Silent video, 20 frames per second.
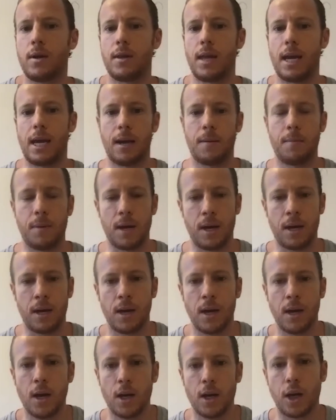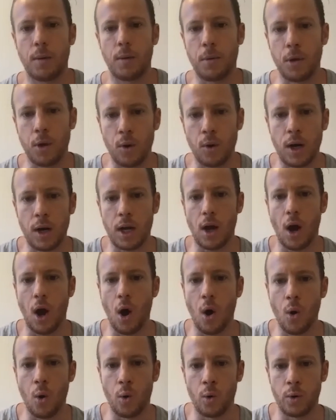They can be community
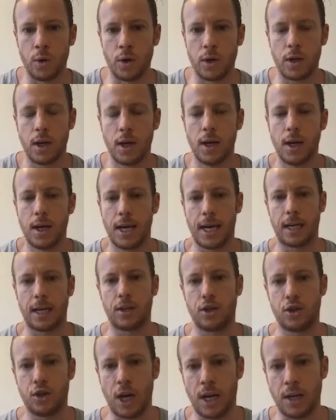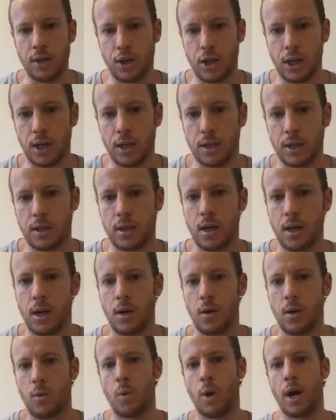owned exchanges
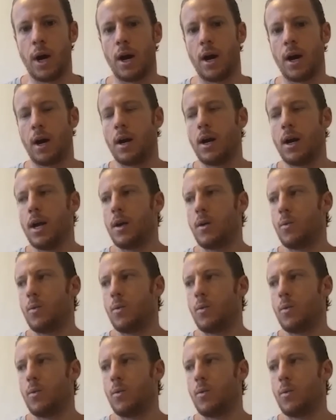where,